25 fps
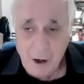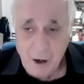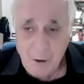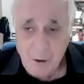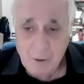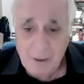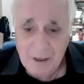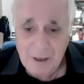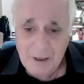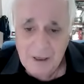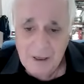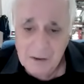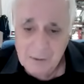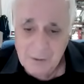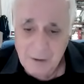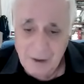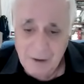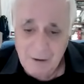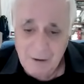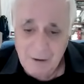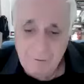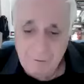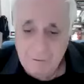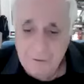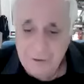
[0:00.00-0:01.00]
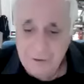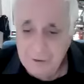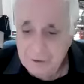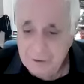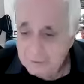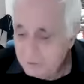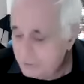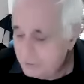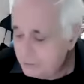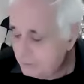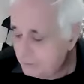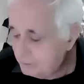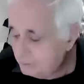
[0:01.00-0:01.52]
While Israel
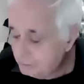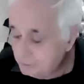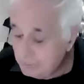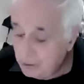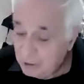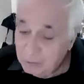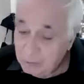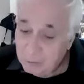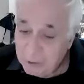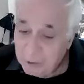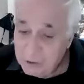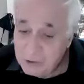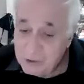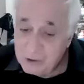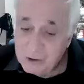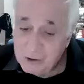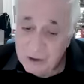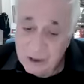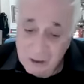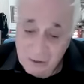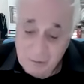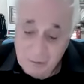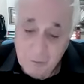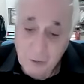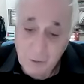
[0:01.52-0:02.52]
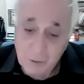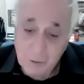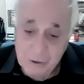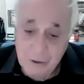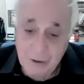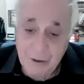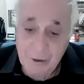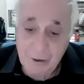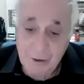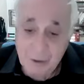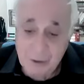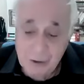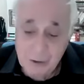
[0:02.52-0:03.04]
feels, and
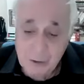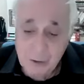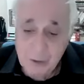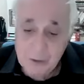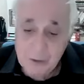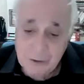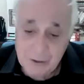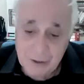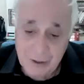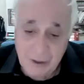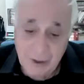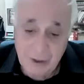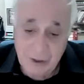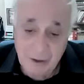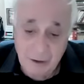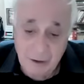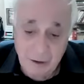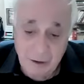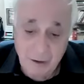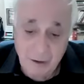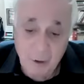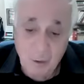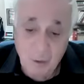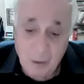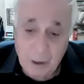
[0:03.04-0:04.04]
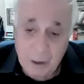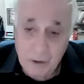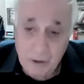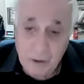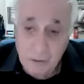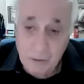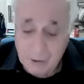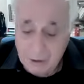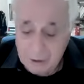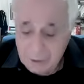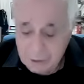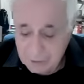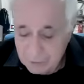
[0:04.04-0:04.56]
unfortunately one should say quite
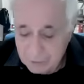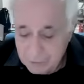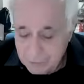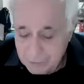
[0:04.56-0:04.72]
rightly